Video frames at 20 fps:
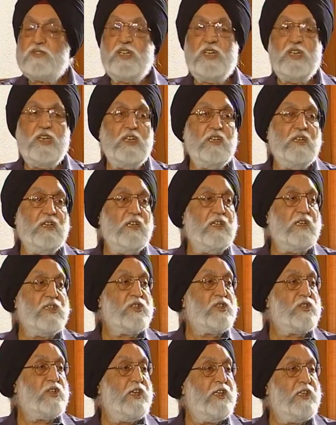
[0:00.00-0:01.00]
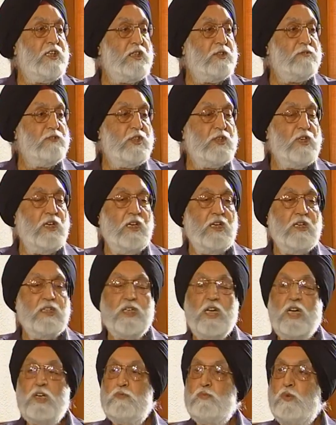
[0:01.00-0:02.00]
training girls, training even
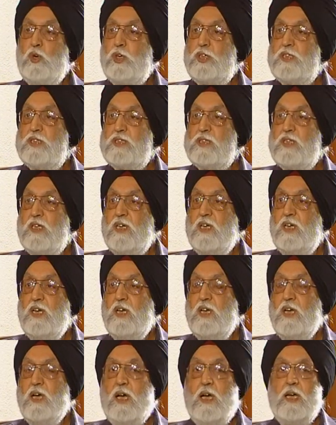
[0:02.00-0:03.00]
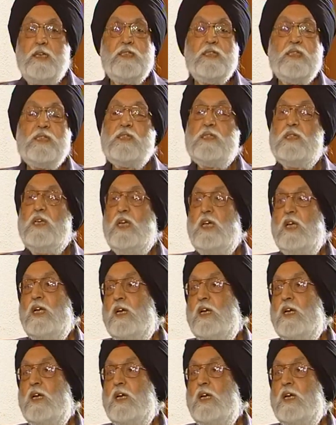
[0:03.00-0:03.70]
young boys. I just